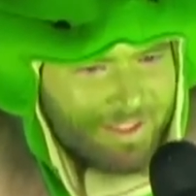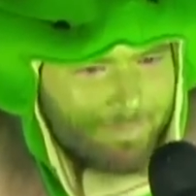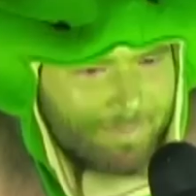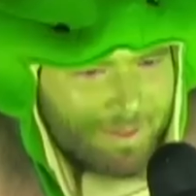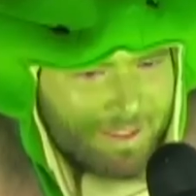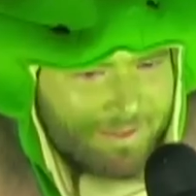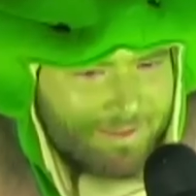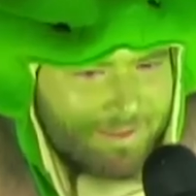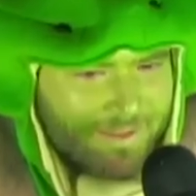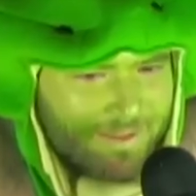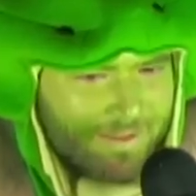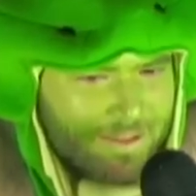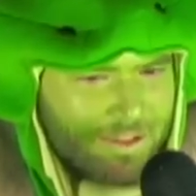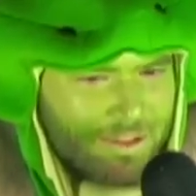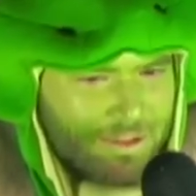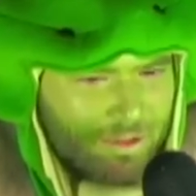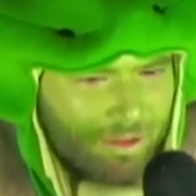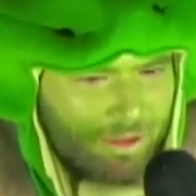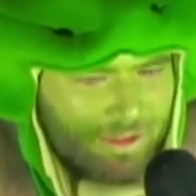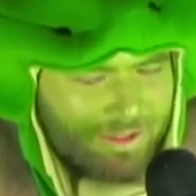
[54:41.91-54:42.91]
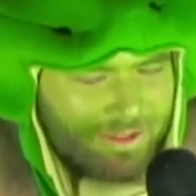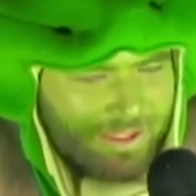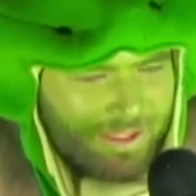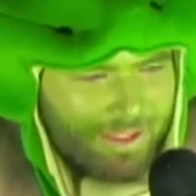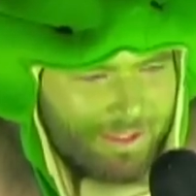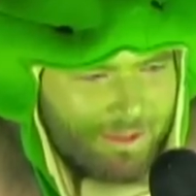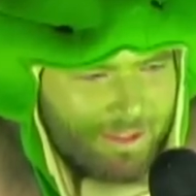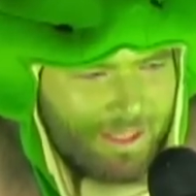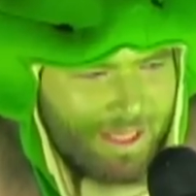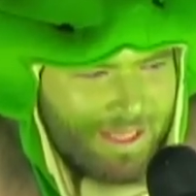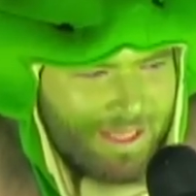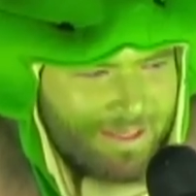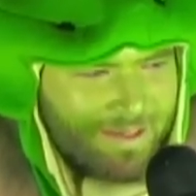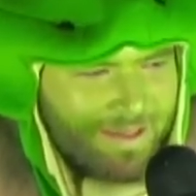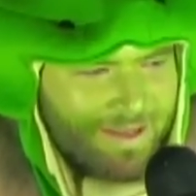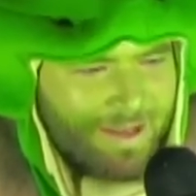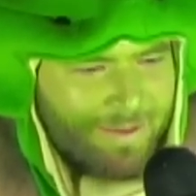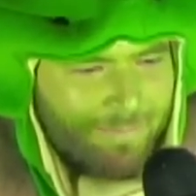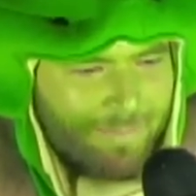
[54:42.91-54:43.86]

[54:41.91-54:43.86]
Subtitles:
opinions on the internet